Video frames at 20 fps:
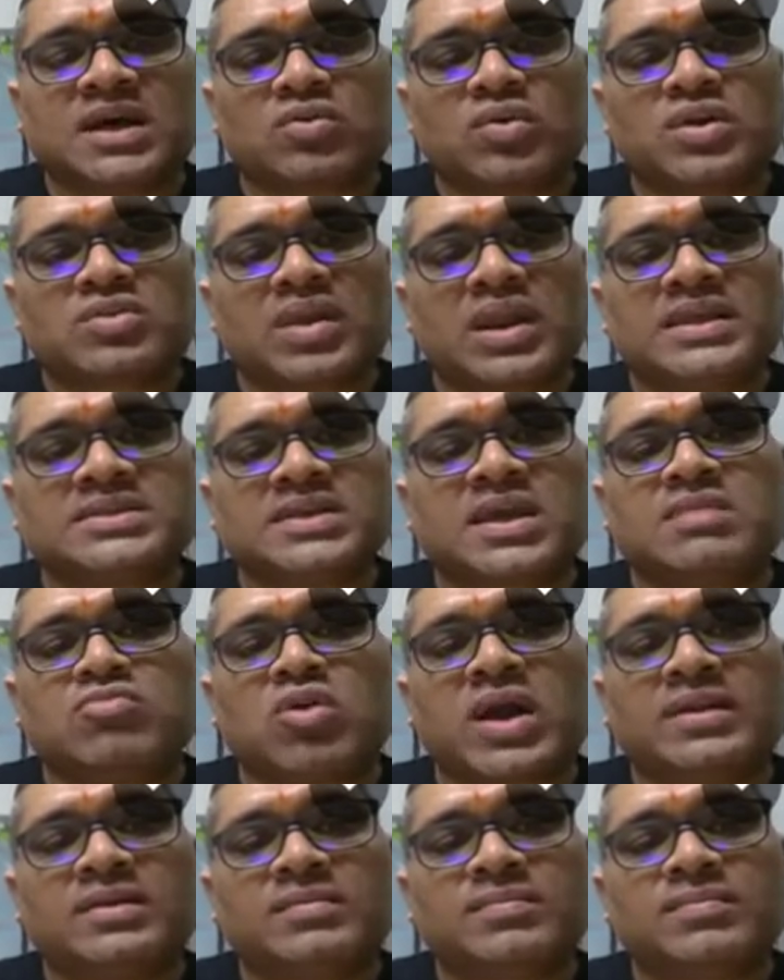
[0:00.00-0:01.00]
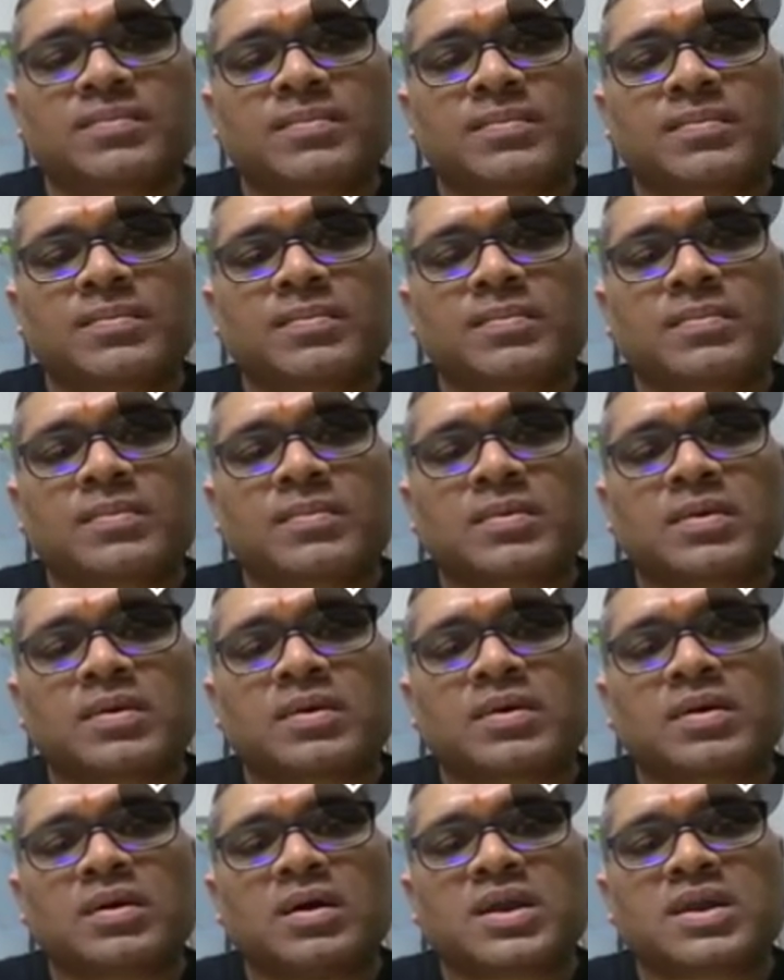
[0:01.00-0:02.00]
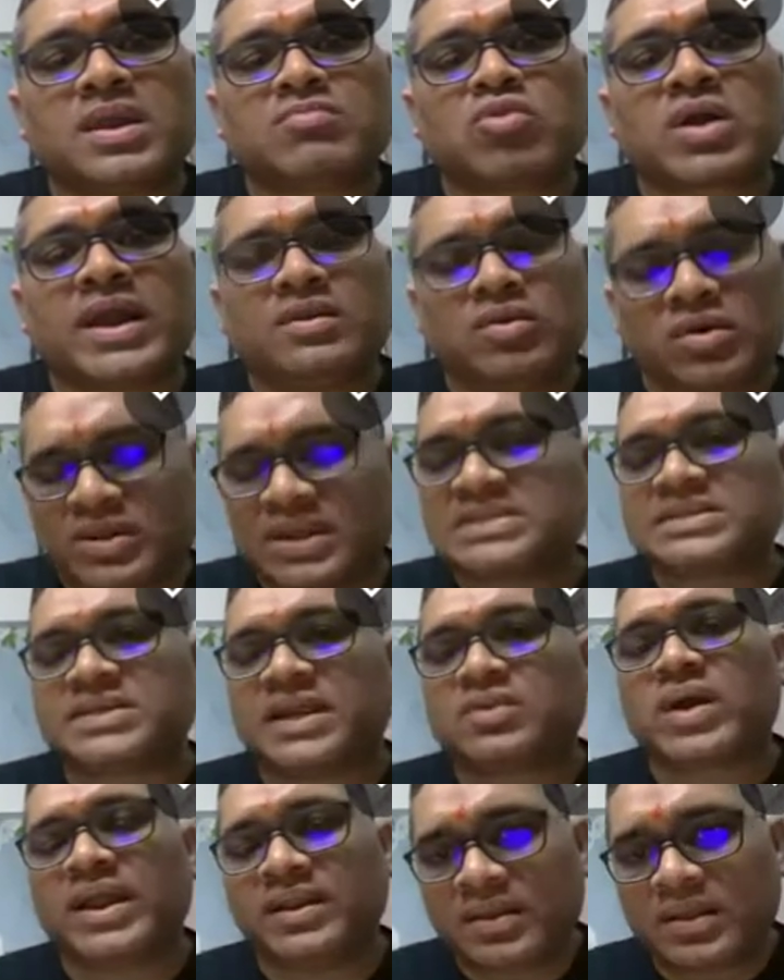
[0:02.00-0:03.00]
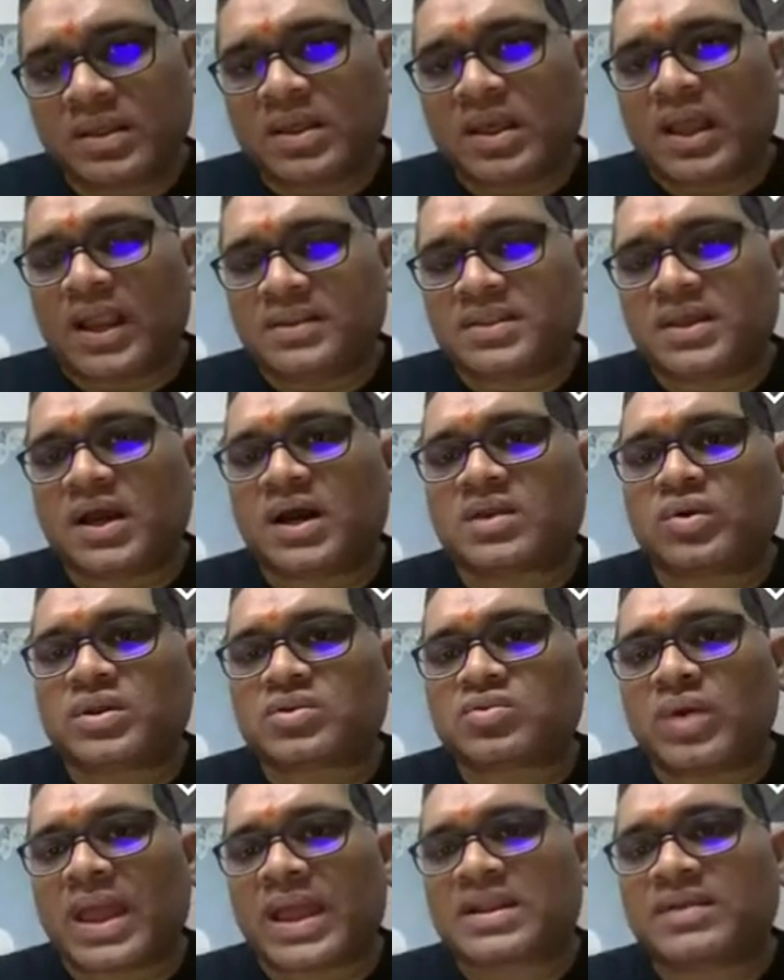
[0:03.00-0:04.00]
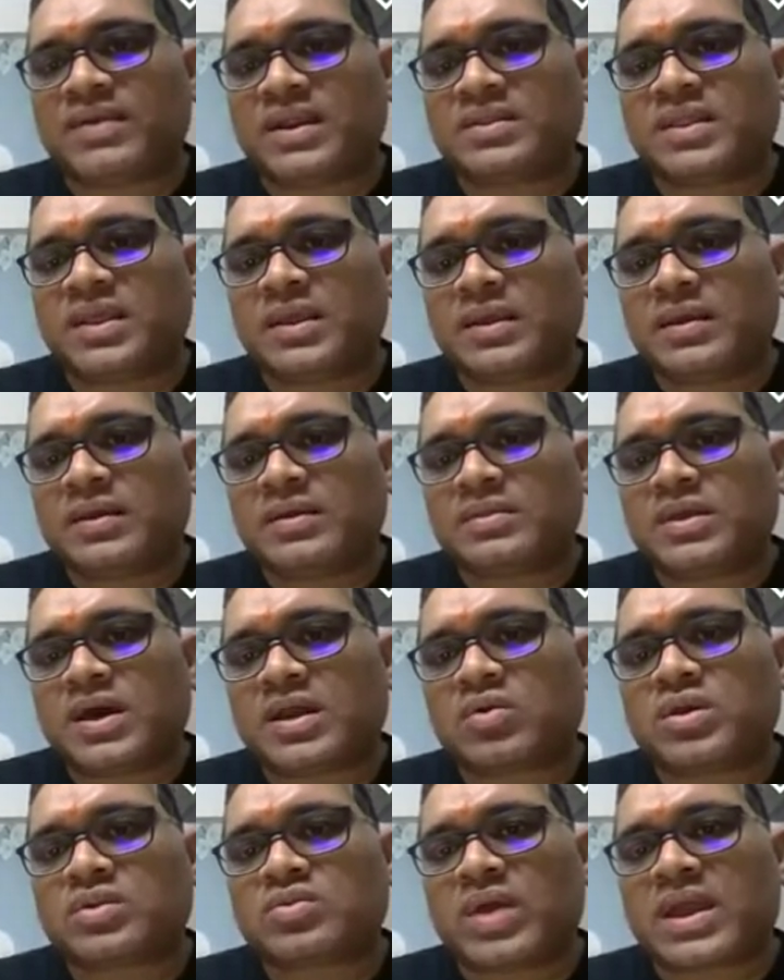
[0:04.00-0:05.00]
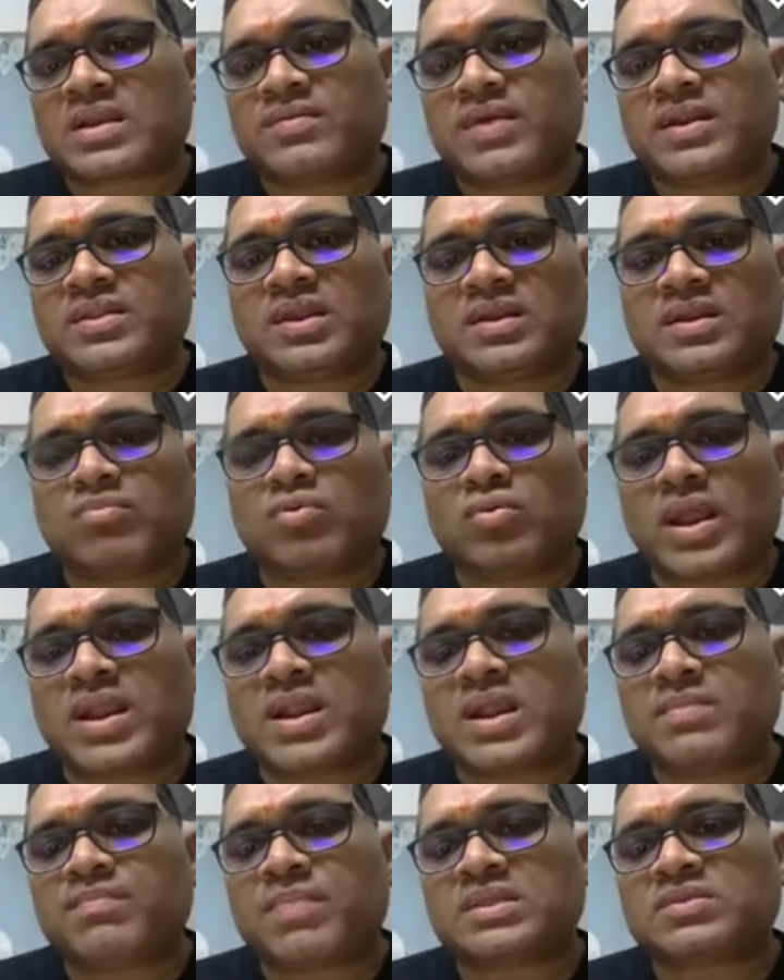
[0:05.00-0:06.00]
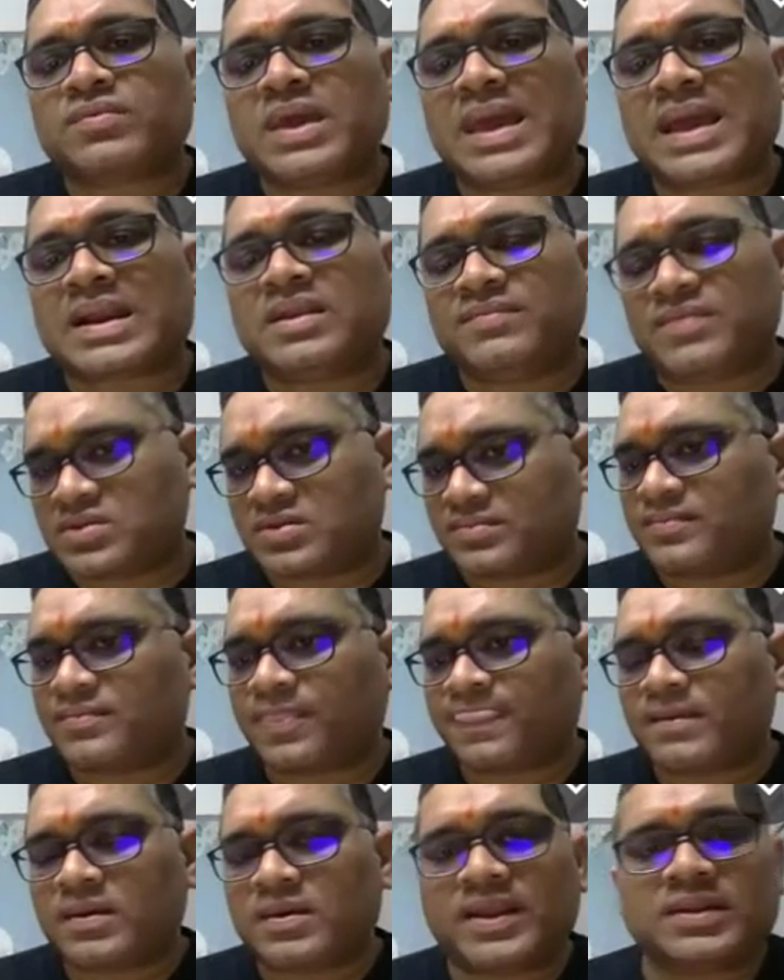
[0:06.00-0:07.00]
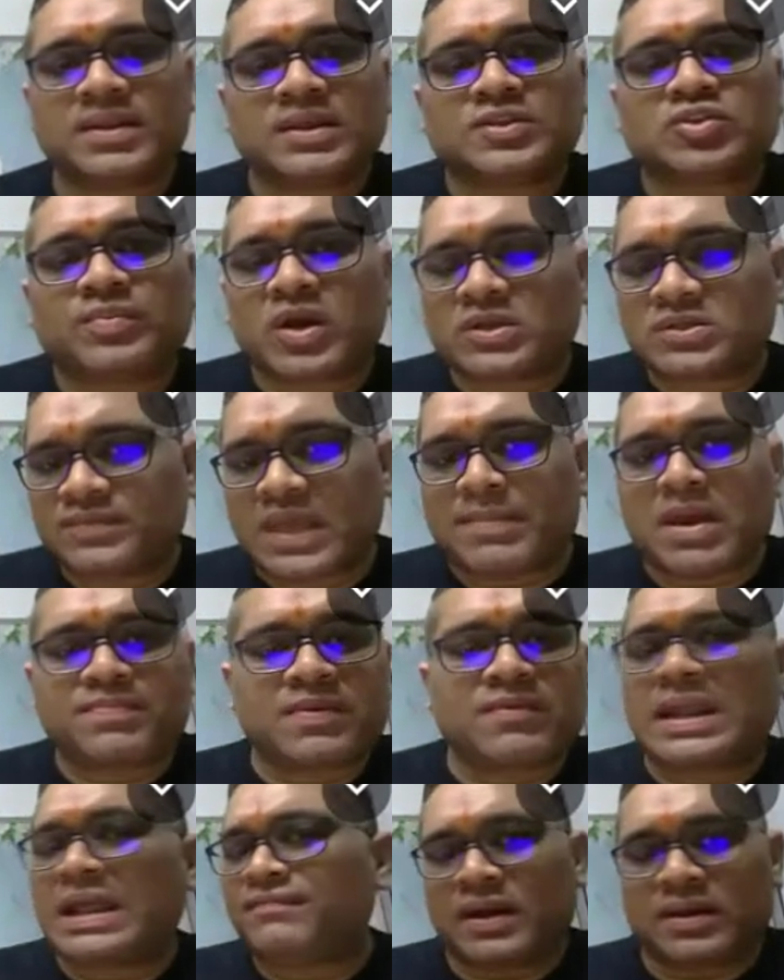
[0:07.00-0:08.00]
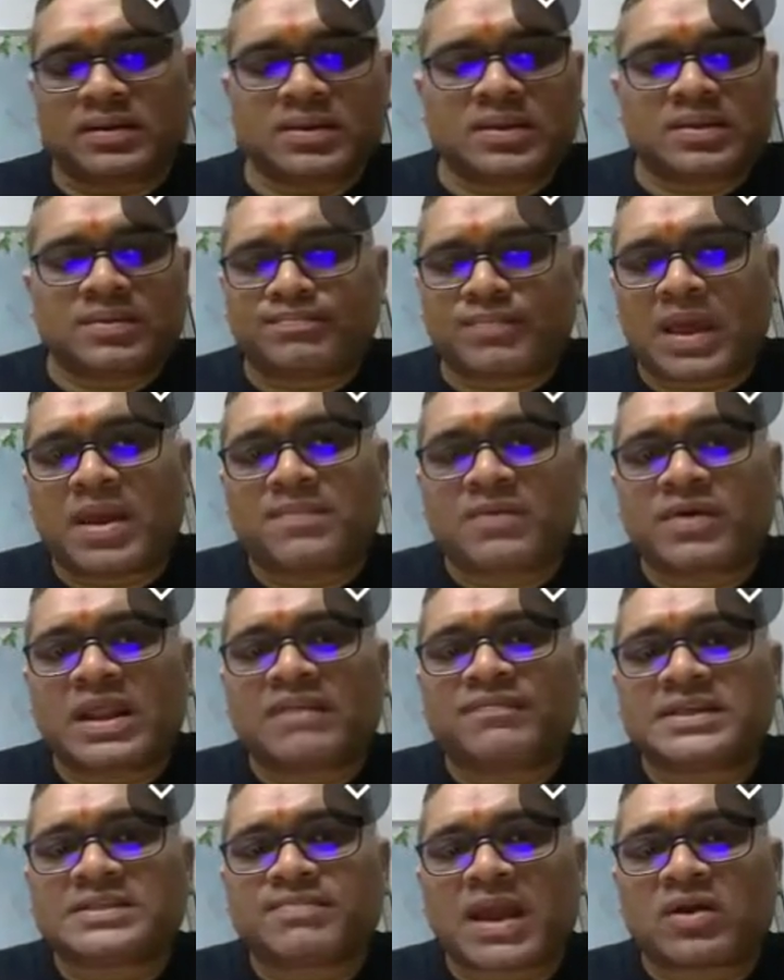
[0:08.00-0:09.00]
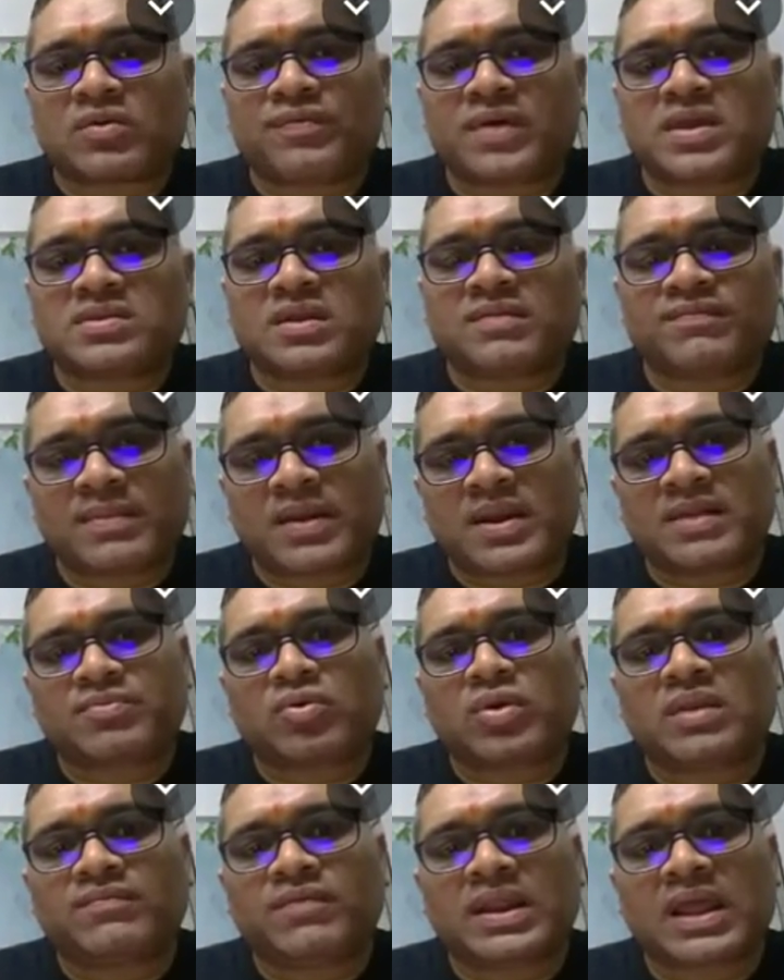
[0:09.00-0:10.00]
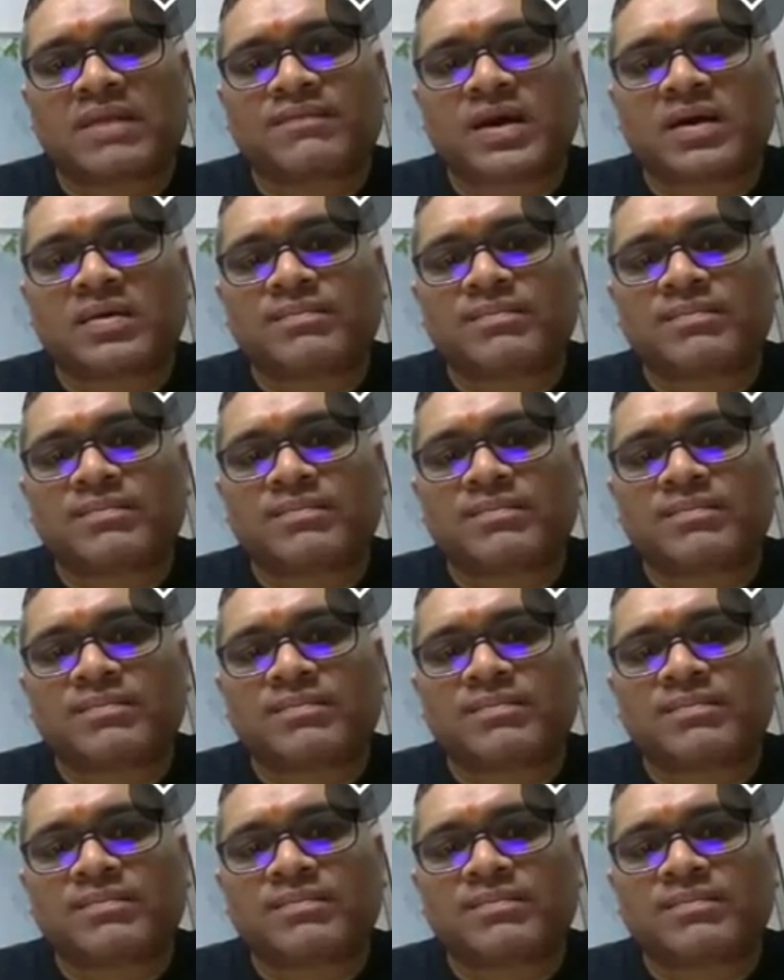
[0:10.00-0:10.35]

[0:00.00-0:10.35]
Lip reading: are going to release a chemokine, or you can say cytokine, and they are going to activate the WNT pathway activation, right? So because of the MIP1 alpha is macrophage inflammatory protein 1 alpha,